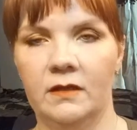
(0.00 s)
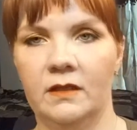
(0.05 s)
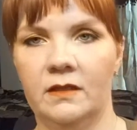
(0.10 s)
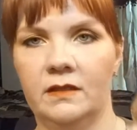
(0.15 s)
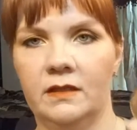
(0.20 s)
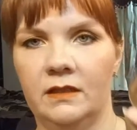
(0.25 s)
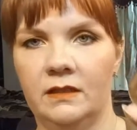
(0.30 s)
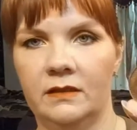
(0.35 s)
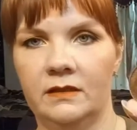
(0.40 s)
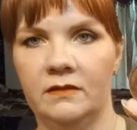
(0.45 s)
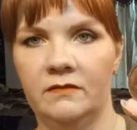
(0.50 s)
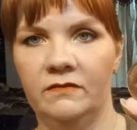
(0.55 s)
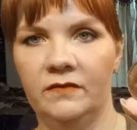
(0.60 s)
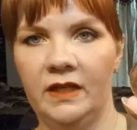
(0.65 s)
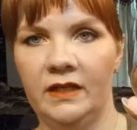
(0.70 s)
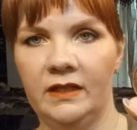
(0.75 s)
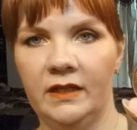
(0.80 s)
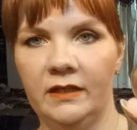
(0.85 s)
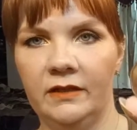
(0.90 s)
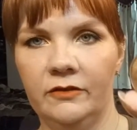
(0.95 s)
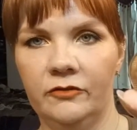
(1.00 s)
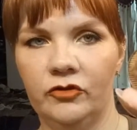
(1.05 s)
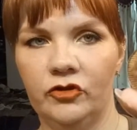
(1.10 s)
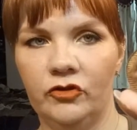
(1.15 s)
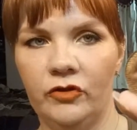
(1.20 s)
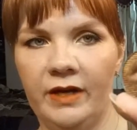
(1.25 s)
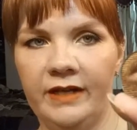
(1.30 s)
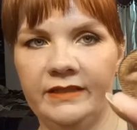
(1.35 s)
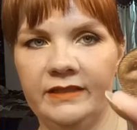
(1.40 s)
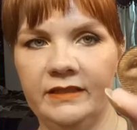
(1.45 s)
This is Divina
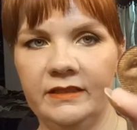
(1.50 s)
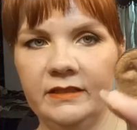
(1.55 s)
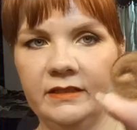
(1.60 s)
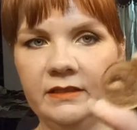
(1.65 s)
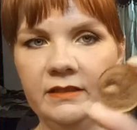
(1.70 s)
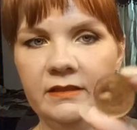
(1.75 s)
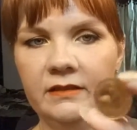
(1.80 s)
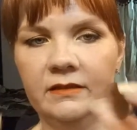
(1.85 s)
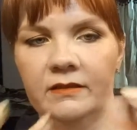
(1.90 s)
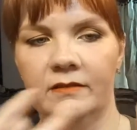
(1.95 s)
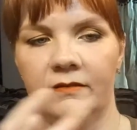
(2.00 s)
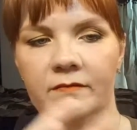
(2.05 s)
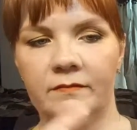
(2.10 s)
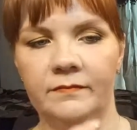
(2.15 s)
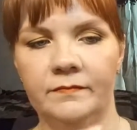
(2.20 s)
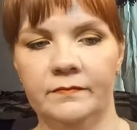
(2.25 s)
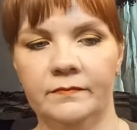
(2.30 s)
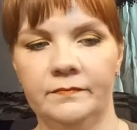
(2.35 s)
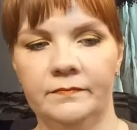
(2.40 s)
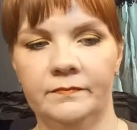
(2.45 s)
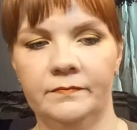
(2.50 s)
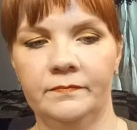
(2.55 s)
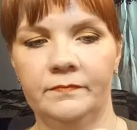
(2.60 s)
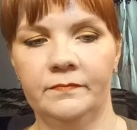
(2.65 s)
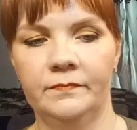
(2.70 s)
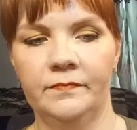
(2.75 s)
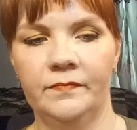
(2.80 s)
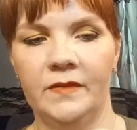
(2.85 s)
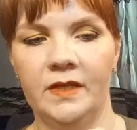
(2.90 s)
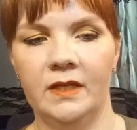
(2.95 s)
Triton.
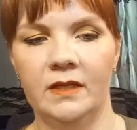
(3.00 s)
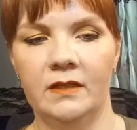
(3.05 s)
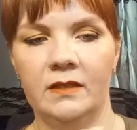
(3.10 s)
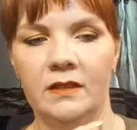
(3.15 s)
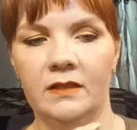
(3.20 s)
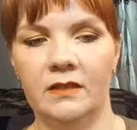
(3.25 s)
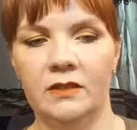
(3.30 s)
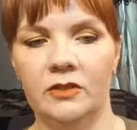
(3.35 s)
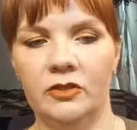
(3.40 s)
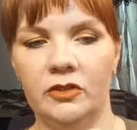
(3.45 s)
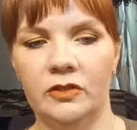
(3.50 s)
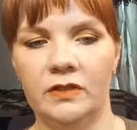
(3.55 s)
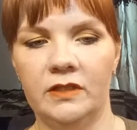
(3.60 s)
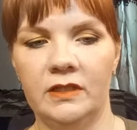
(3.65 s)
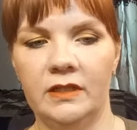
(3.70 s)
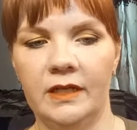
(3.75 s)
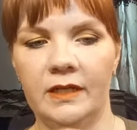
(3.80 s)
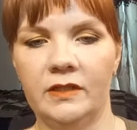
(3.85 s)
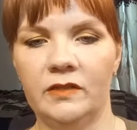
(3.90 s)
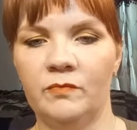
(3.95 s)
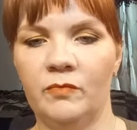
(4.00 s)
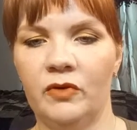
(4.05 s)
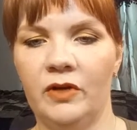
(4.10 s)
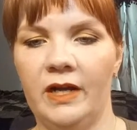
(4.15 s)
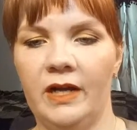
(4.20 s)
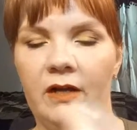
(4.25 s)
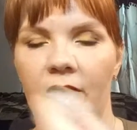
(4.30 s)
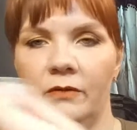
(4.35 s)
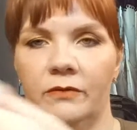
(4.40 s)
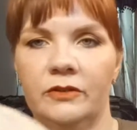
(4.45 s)
This is just a nice
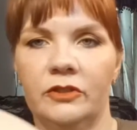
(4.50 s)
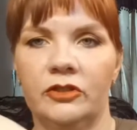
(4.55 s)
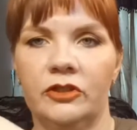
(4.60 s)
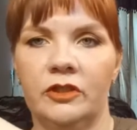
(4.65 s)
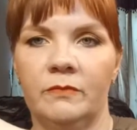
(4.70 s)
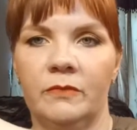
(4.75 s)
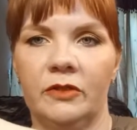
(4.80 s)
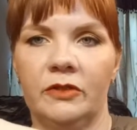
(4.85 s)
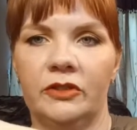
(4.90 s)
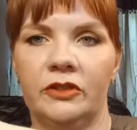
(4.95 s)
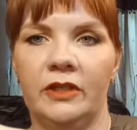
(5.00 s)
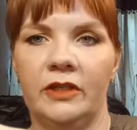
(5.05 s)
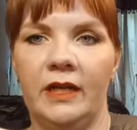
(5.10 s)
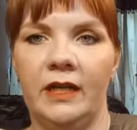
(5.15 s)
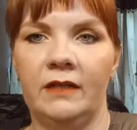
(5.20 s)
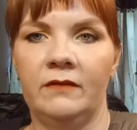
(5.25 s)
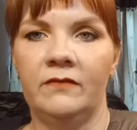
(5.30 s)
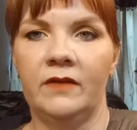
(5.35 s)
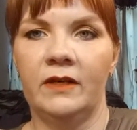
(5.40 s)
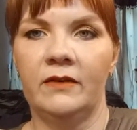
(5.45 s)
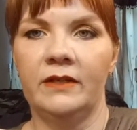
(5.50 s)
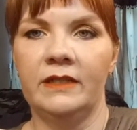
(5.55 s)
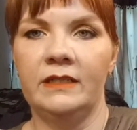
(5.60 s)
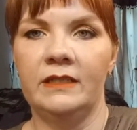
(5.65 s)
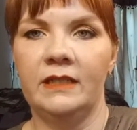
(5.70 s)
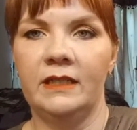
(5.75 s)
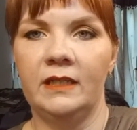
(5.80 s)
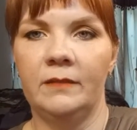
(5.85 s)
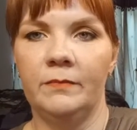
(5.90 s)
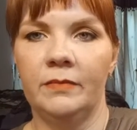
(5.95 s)
brown shimmer shade, very
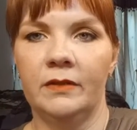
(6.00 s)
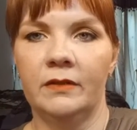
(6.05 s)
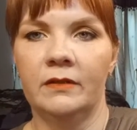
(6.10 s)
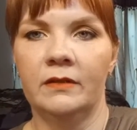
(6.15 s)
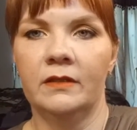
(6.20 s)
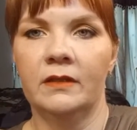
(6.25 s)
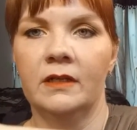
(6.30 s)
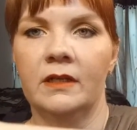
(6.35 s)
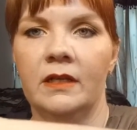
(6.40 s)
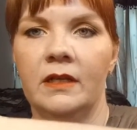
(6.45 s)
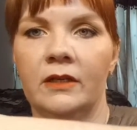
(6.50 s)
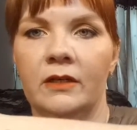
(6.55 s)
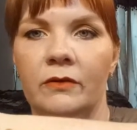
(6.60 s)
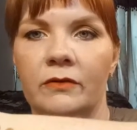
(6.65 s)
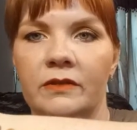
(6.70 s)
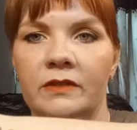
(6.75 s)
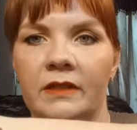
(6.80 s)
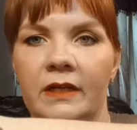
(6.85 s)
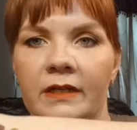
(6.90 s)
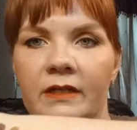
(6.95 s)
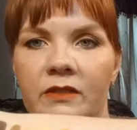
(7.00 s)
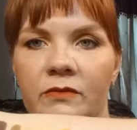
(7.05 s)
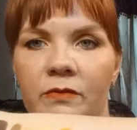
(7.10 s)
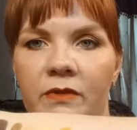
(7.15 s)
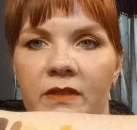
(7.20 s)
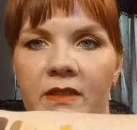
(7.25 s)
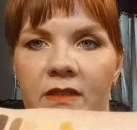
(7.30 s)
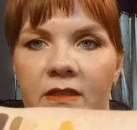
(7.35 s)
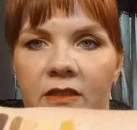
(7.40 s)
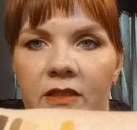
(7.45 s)
deep. It goes nice
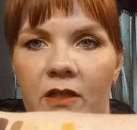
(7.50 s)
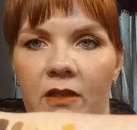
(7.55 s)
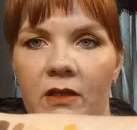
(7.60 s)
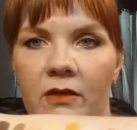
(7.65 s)
with these